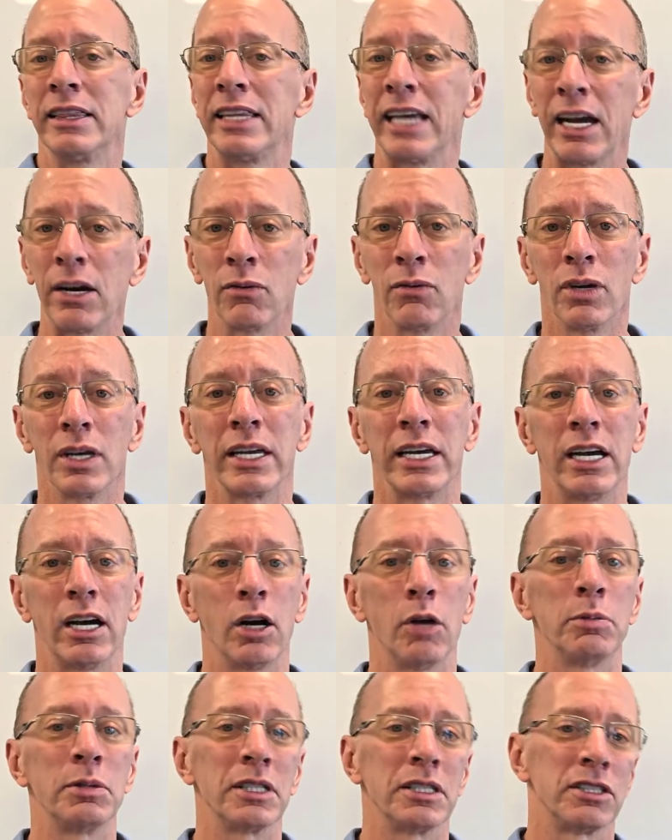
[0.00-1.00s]
That really
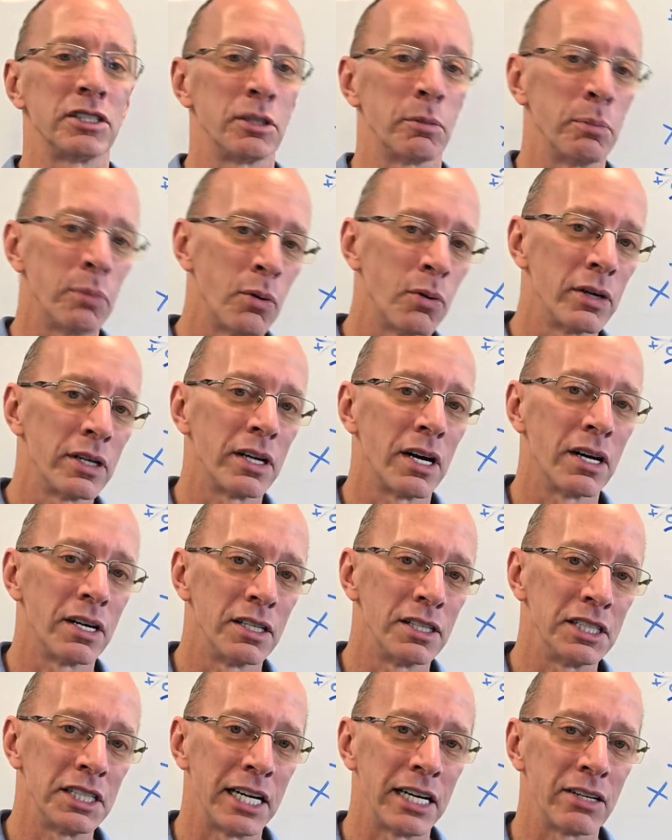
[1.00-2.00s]
helps support
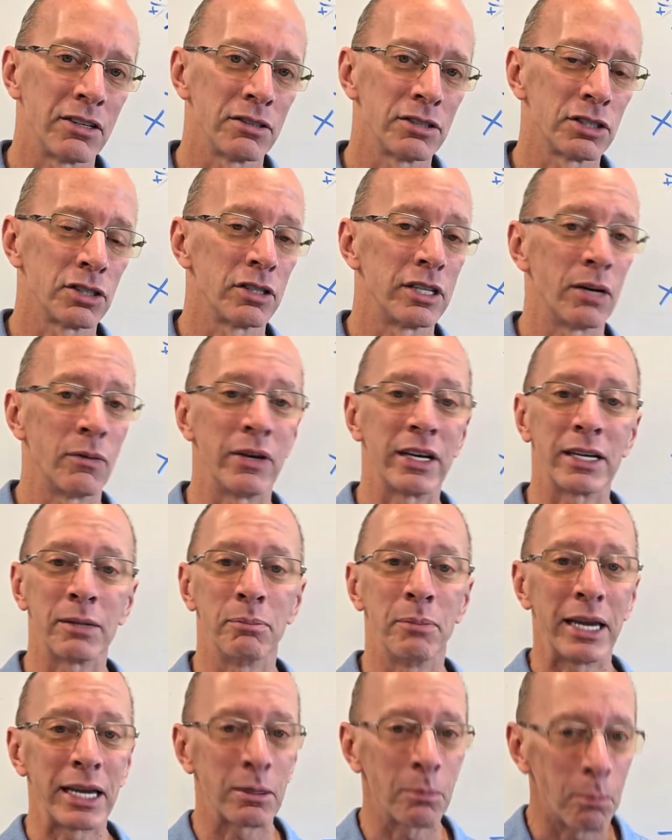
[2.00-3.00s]
our channel so that we
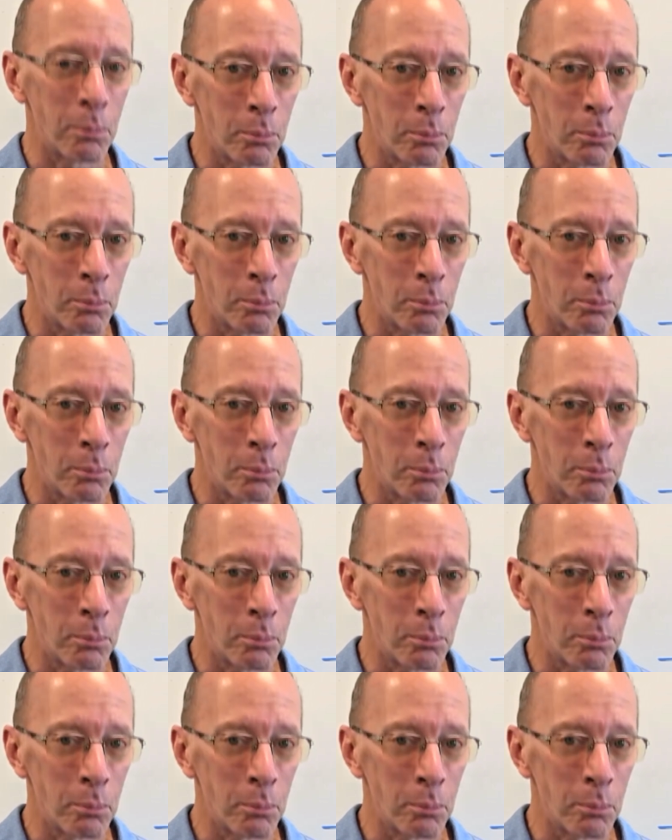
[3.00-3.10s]
can make